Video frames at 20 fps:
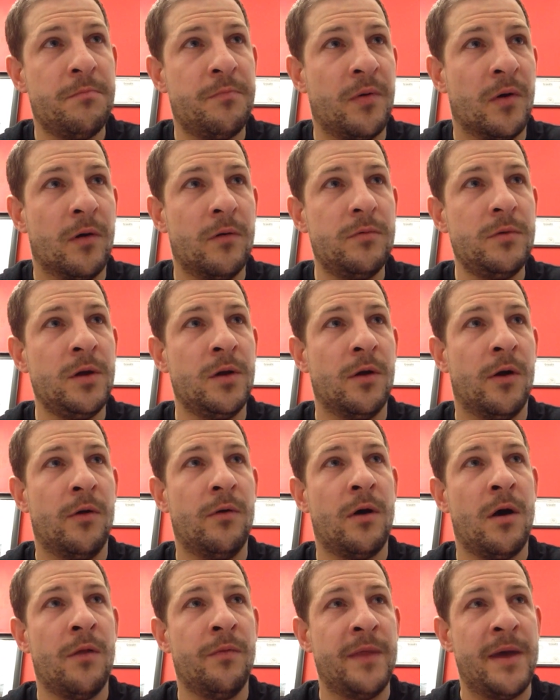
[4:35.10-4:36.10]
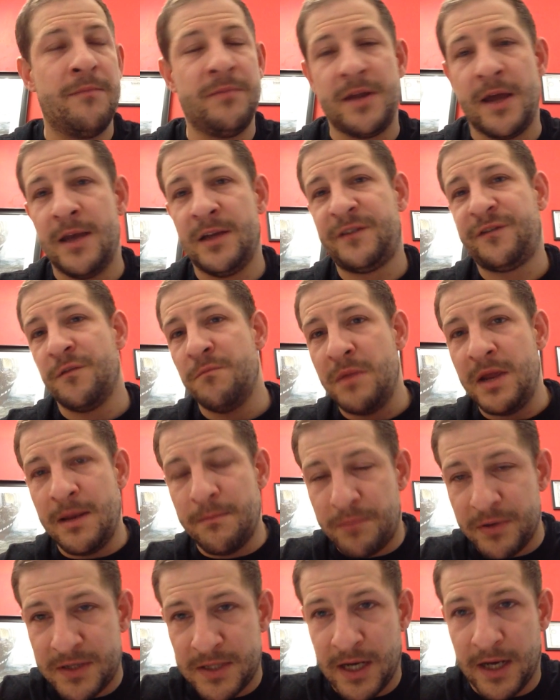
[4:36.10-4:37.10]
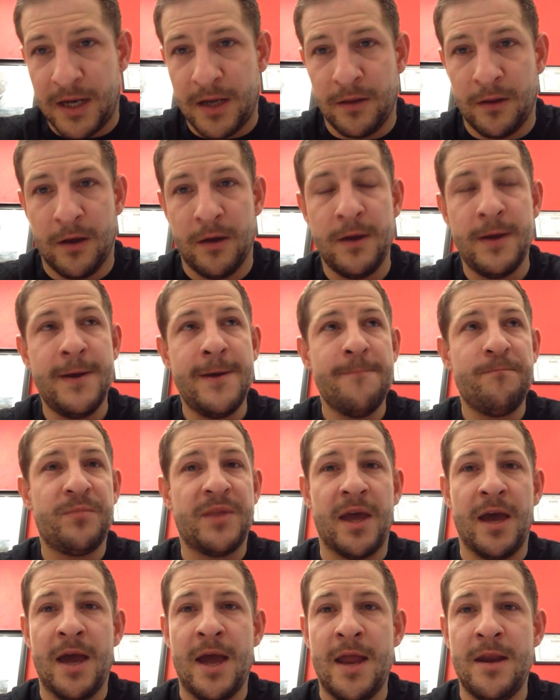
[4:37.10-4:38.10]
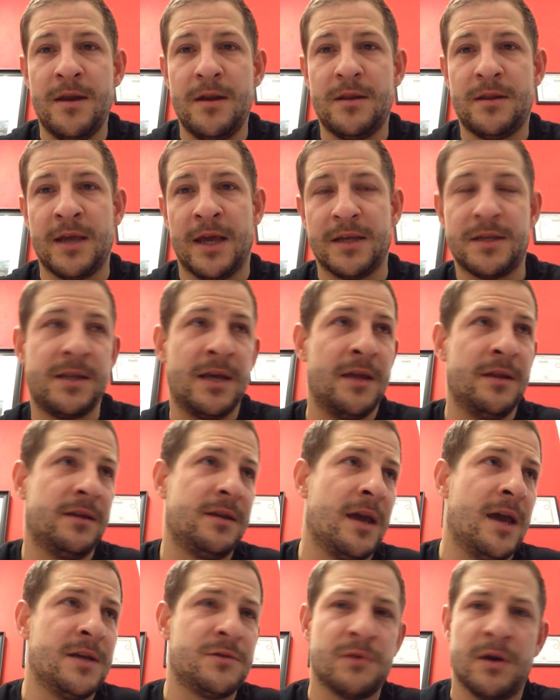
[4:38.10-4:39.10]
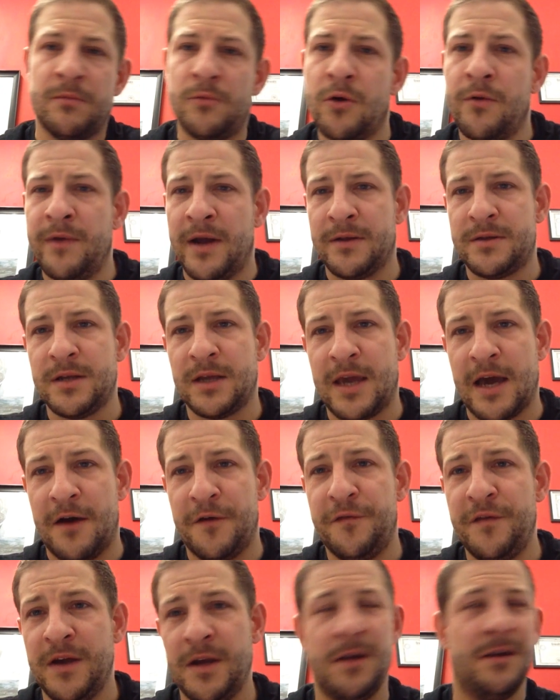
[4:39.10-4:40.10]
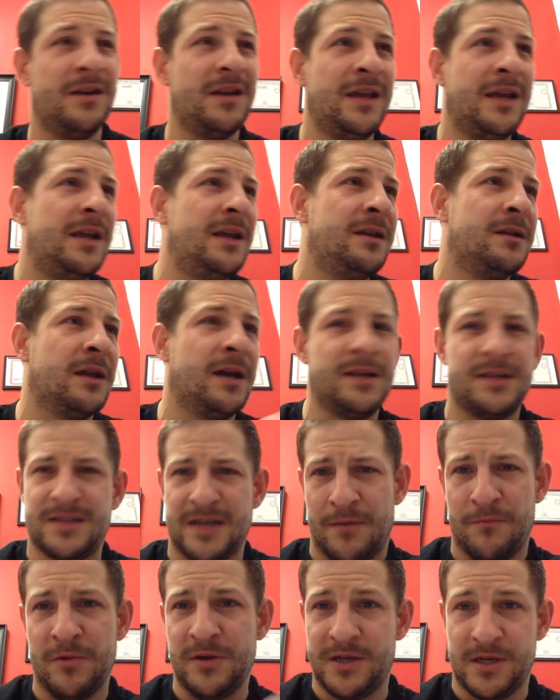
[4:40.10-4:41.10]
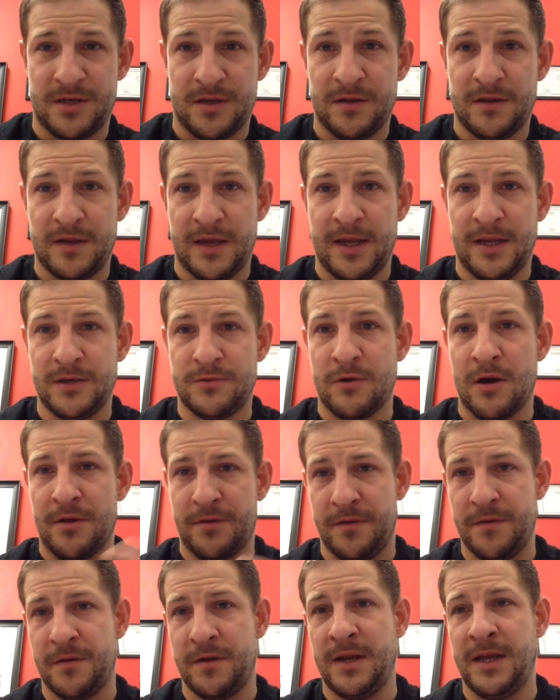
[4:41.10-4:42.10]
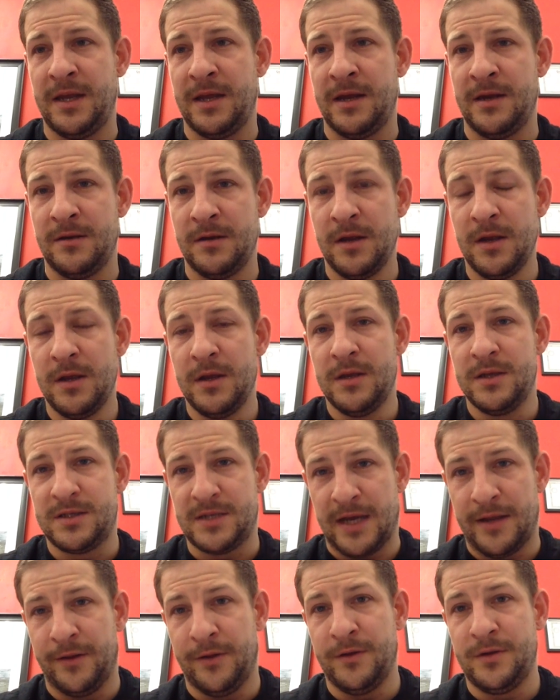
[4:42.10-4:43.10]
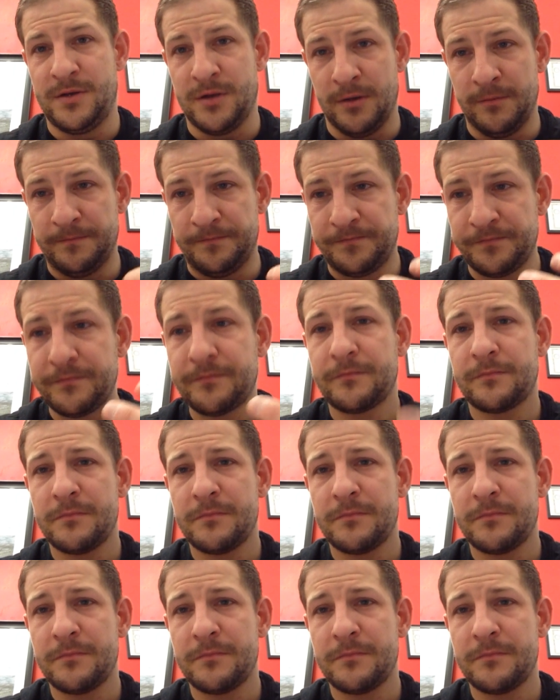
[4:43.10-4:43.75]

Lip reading: But, you know, on them days for me in particular, then they're the days when I'm going around to the cafe and eating like sandwiches and things rather than eating salads and